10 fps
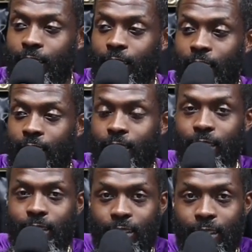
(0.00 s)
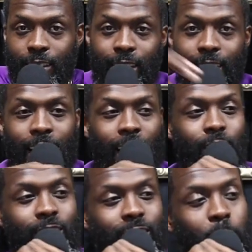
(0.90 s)
sister out in
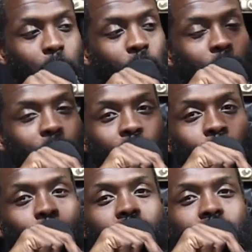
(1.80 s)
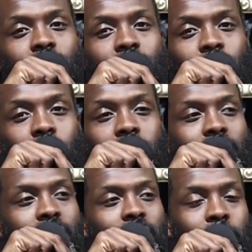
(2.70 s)
the suburbs somewhere or in the
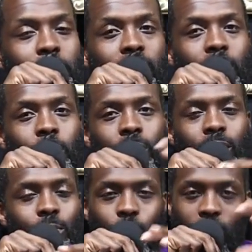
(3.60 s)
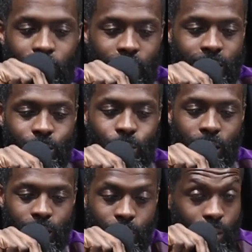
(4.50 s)
city, meet up with it. And
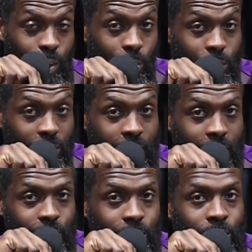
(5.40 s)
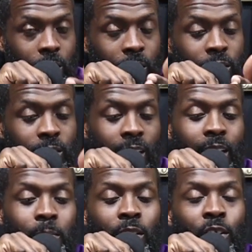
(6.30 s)
those things, the
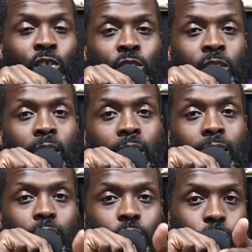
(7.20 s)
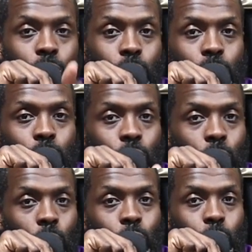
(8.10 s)
same energy that you use to do
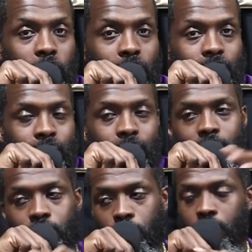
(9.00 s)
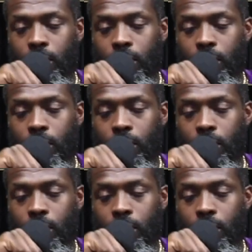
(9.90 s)
those wicked things, read.